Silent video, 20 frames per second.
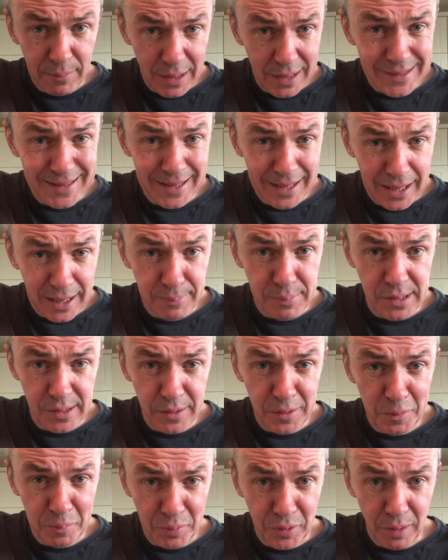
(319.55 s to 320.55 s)
That's an
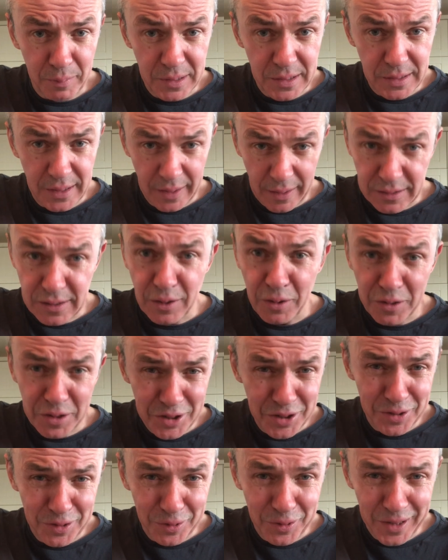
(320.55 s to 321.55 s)
absolute promise, as long
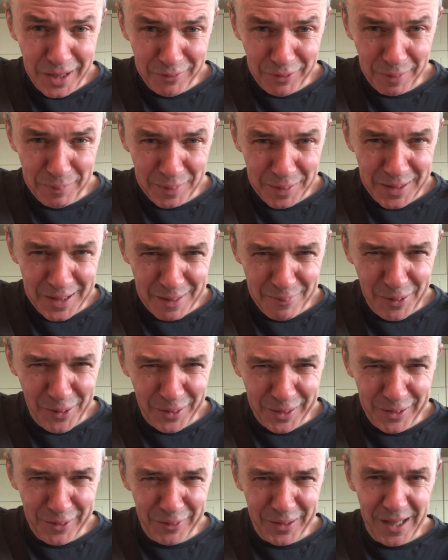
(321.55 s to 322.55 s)
as you don't give up, keep
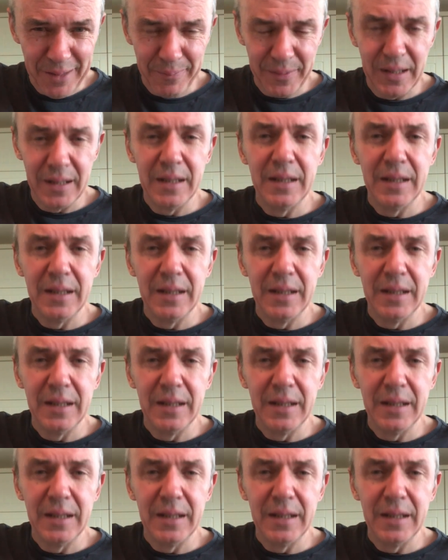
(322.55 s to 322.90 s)
going, okay?